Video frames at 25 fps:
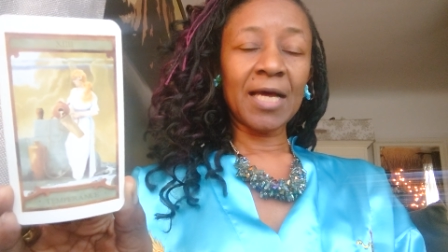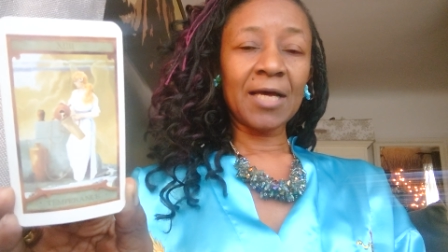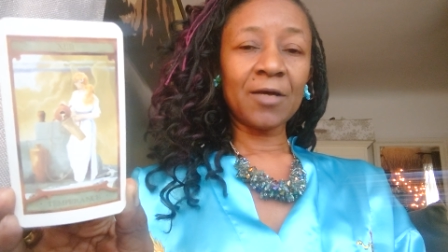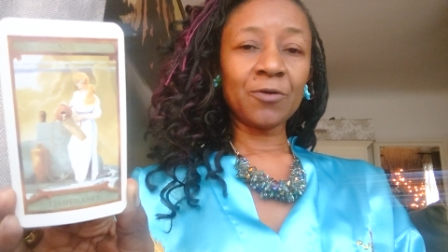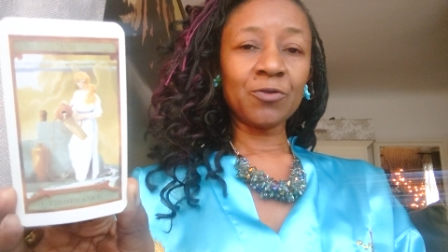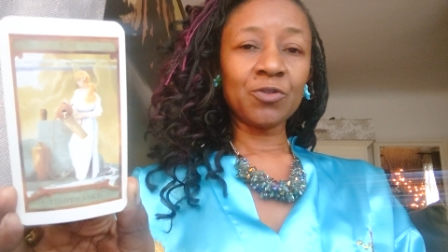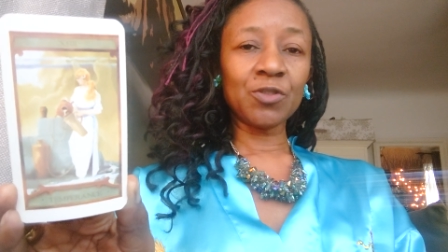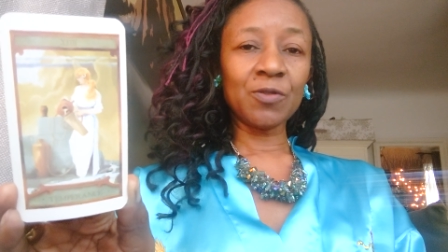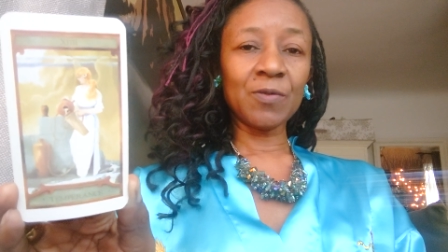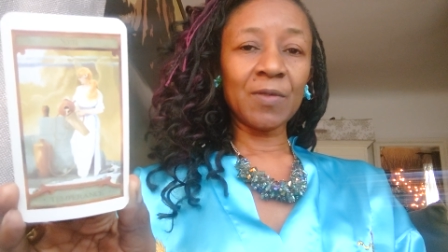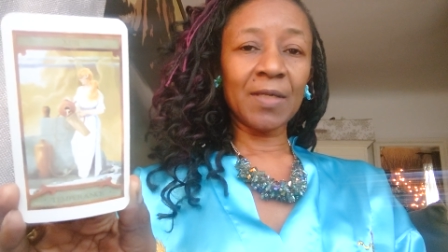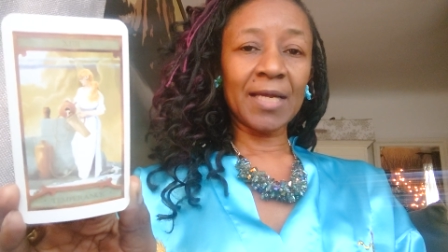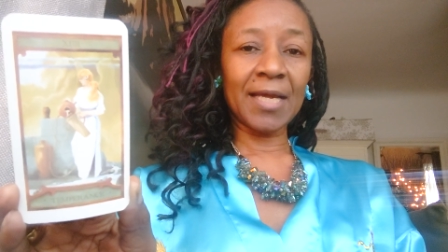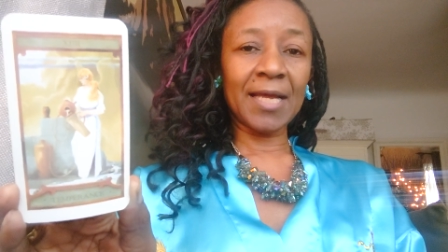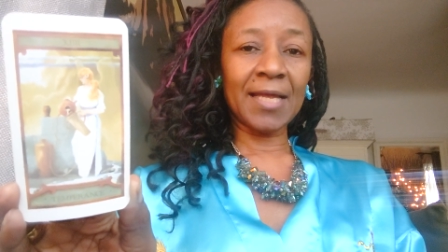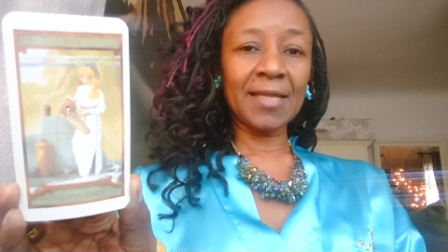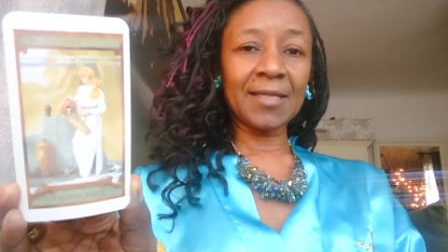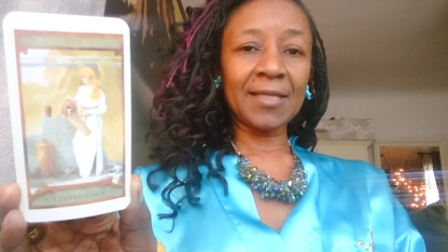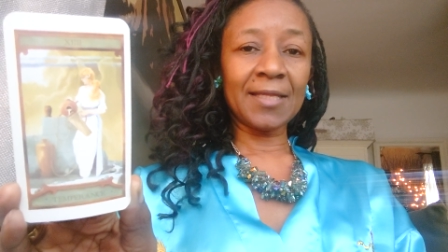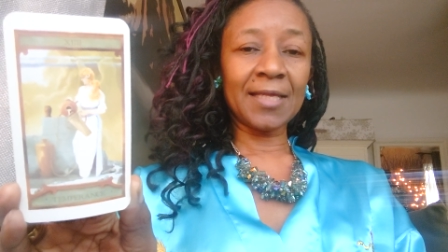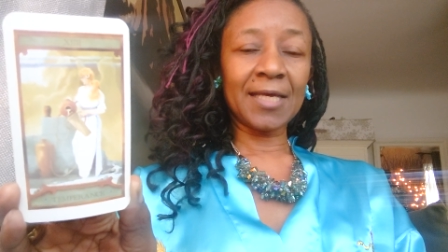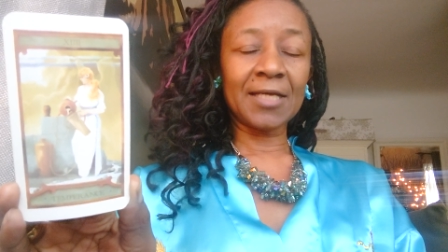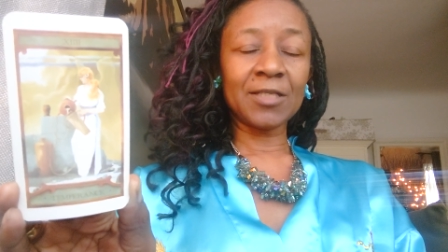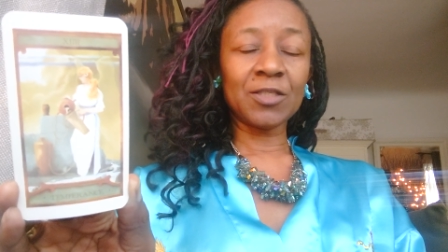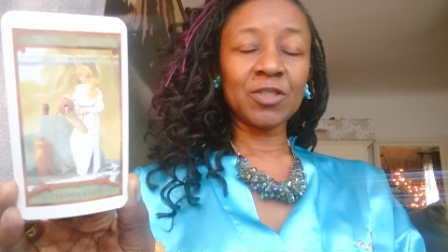How do you get
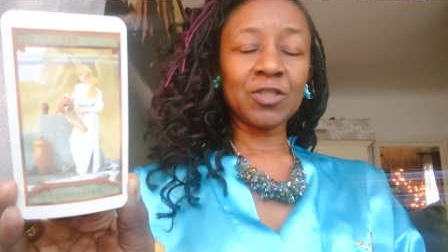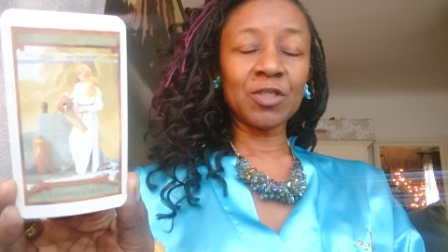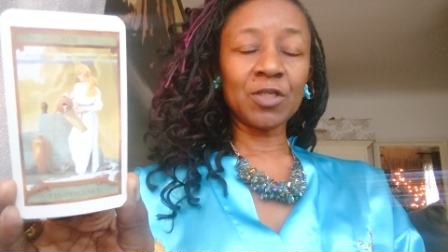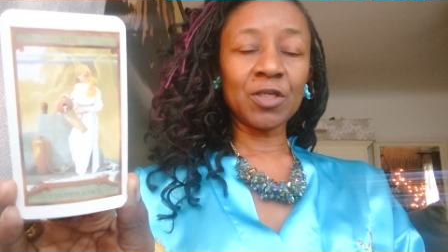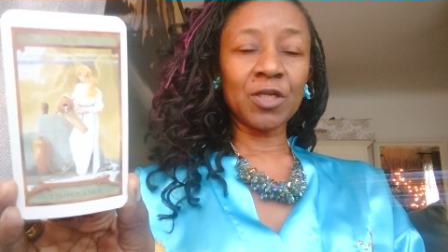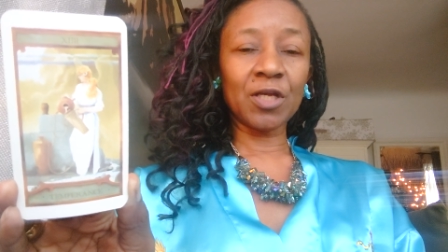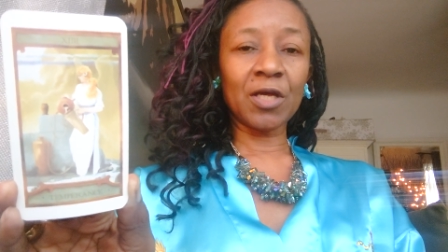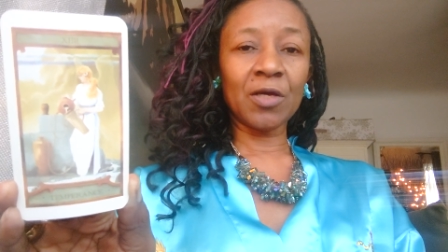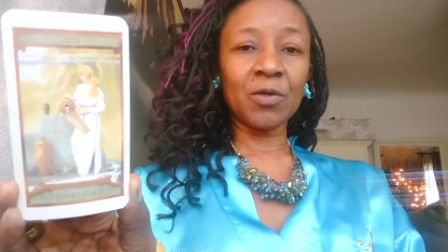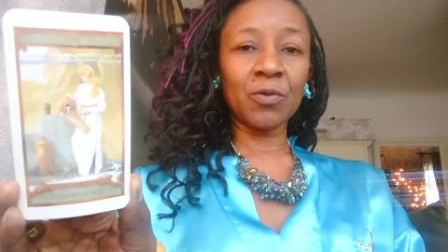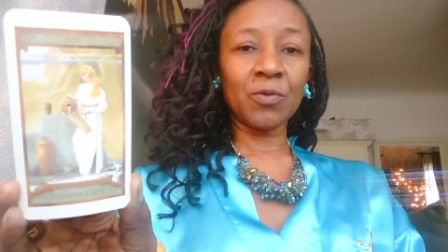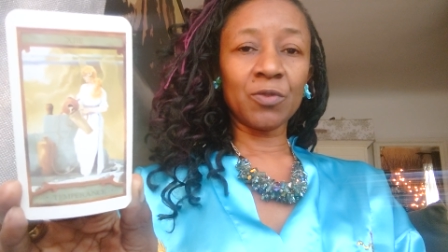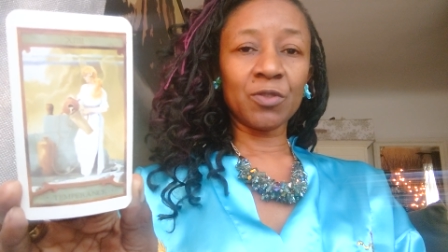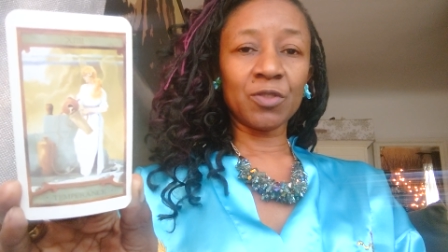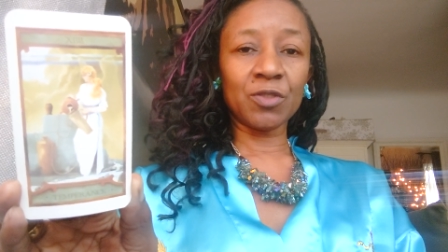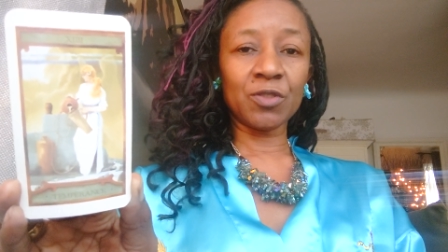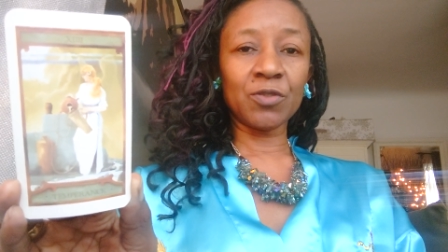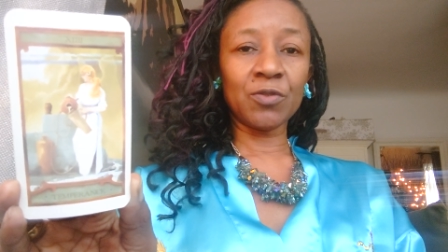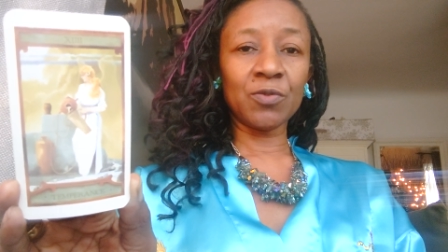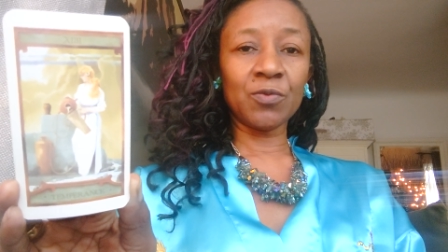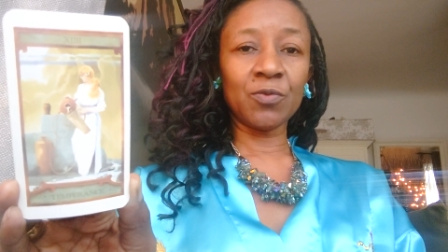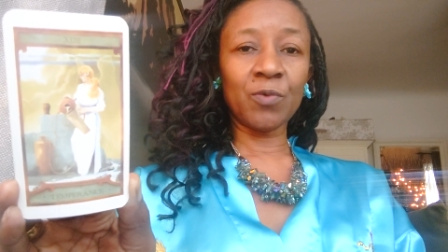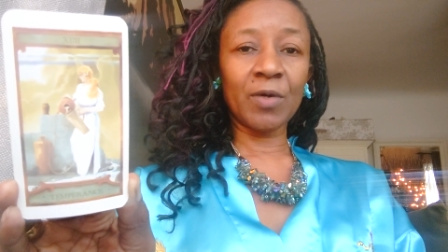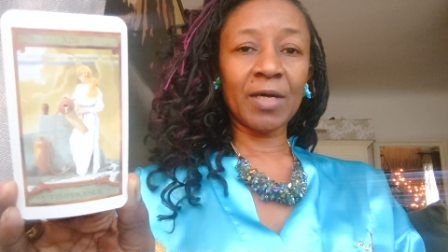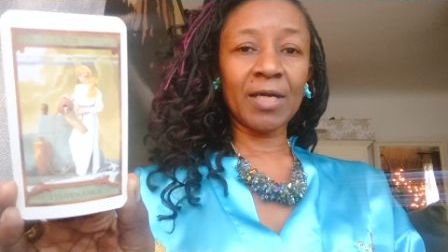there to go
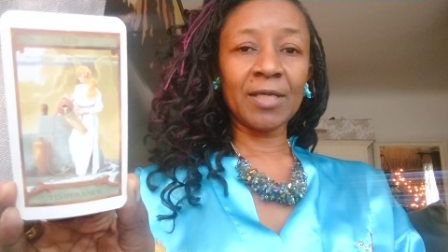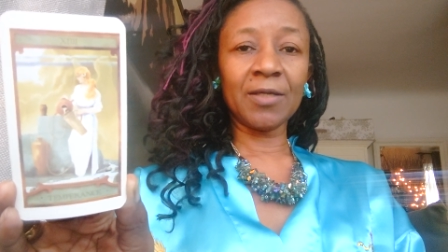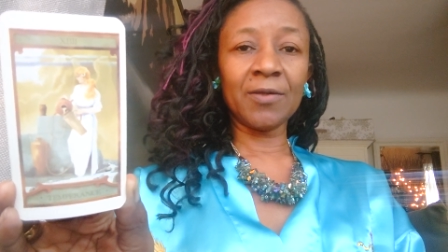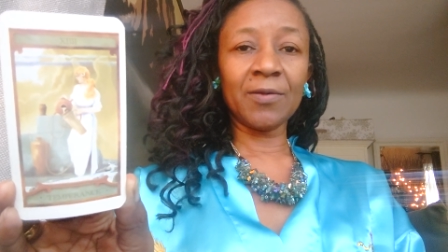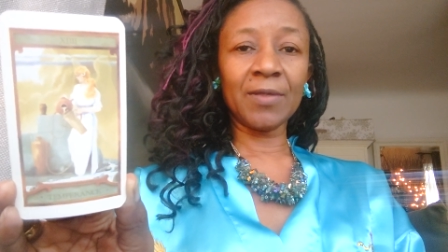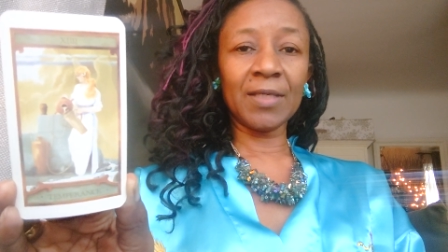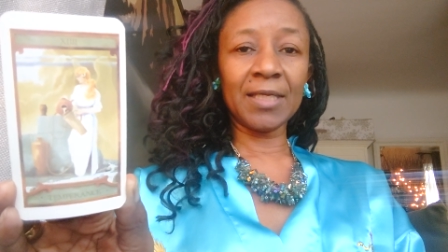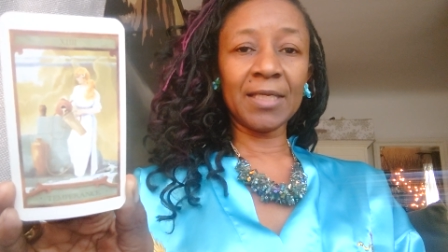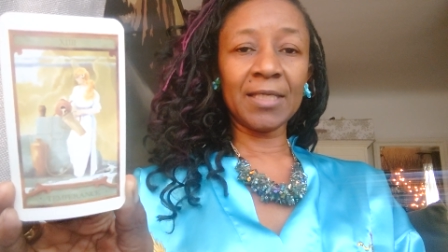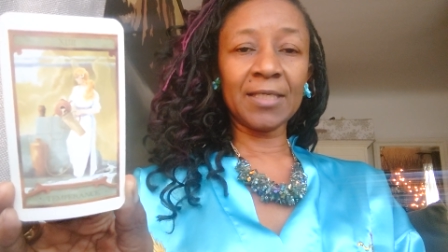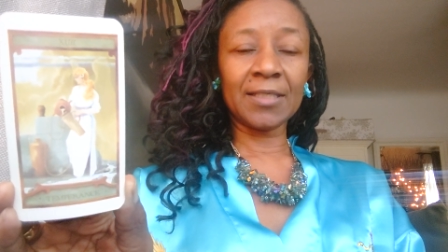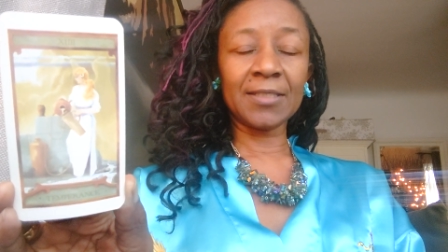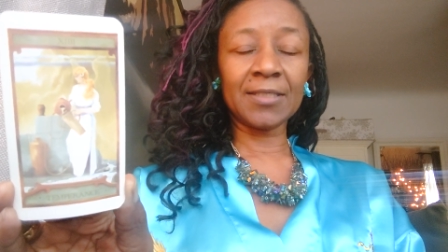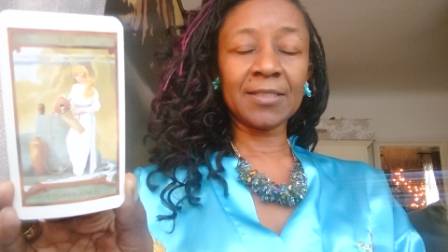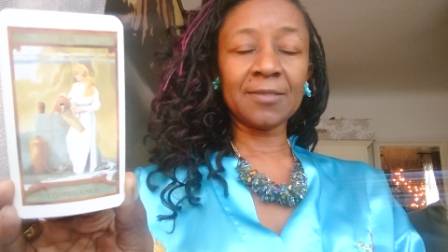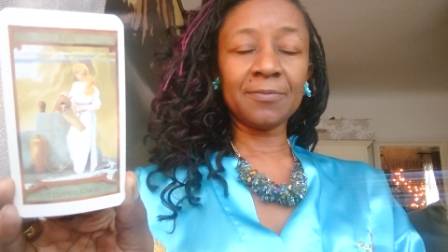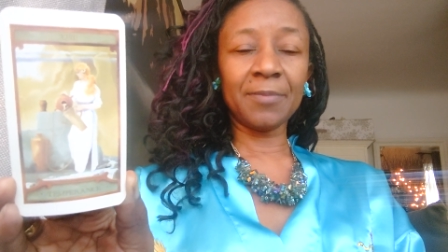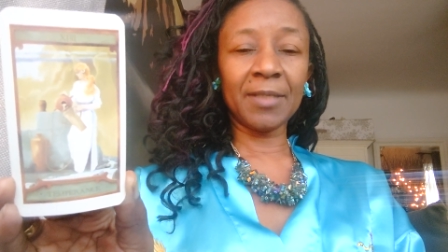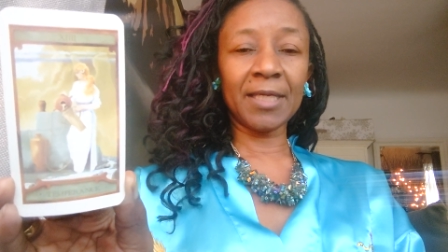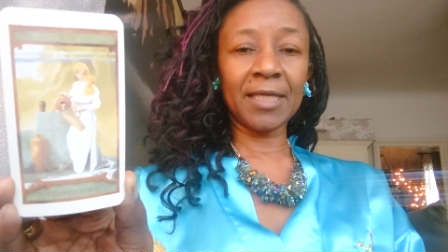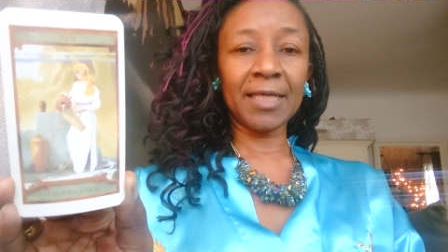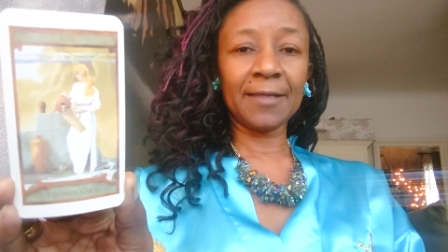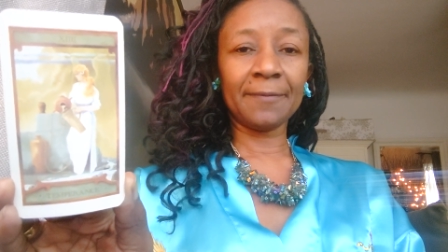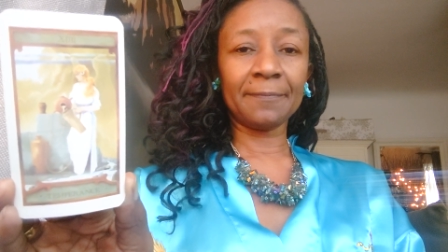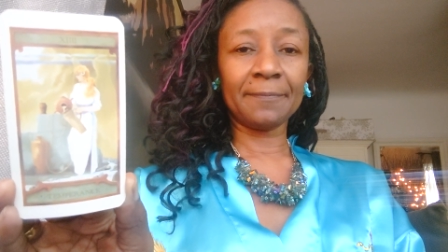to where you need to
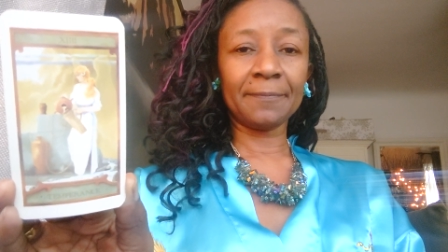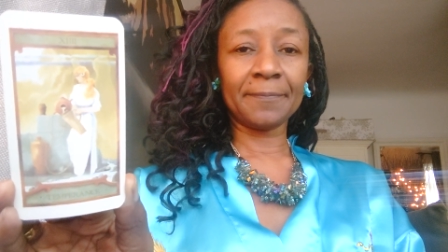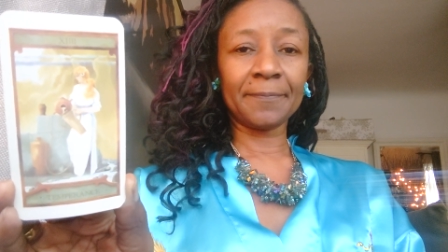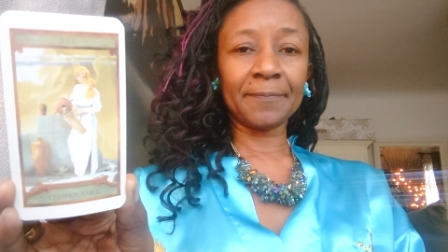be?